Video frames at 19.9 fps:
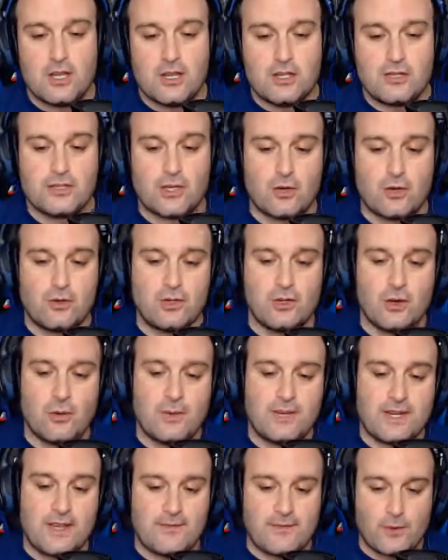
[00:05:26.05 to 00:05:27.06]
So, you know,
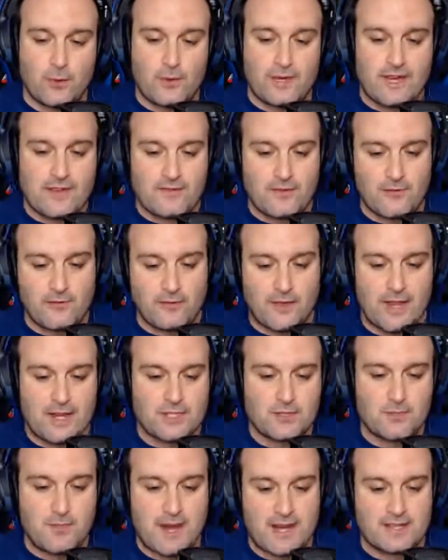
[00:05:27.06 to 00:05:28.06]
we get the
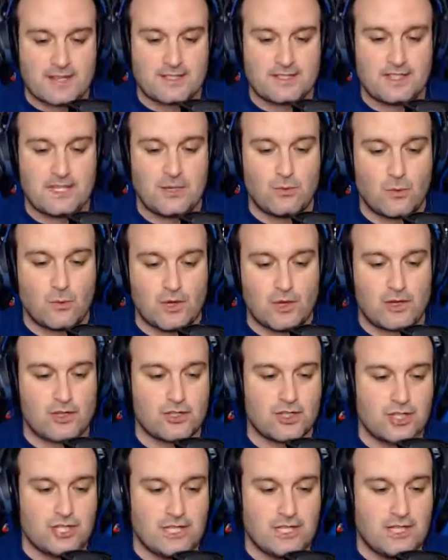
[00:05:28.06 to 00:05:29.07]
flashback scene where
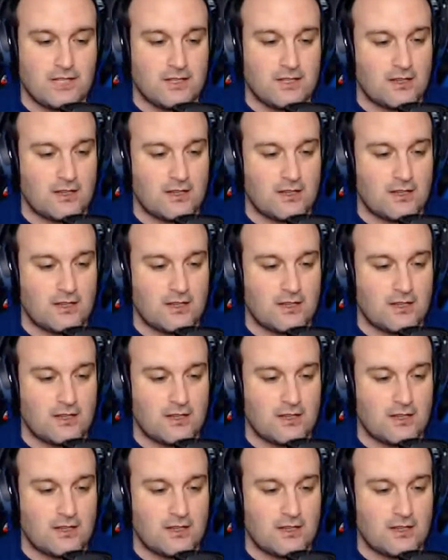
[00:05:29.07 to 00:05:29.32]
she,